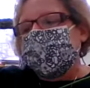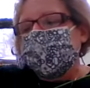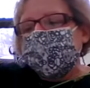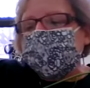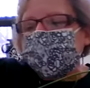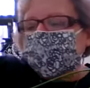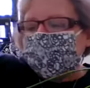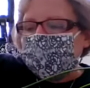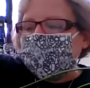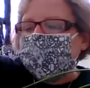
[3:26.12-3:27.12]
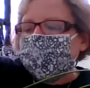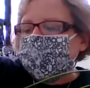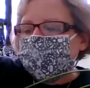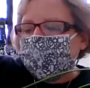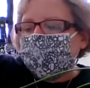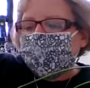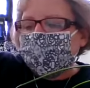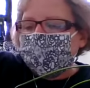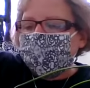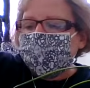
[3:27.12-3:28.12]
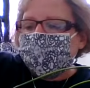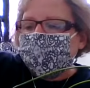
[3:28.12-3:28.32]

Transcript: The leaves take in sunlight